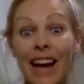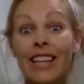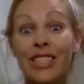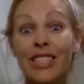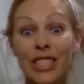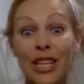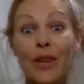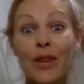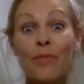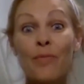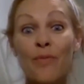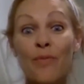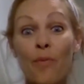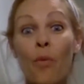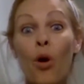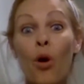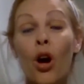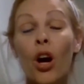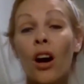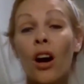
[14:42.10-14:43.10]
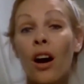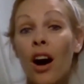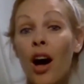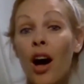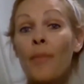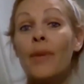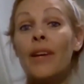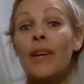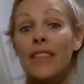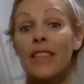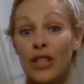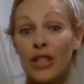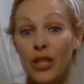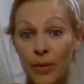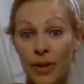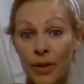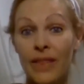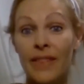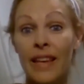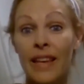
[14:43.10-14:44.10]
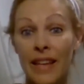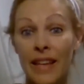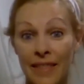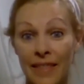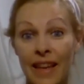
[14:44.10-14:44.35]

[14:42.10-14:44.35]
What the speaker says: It's actually more common than you would think.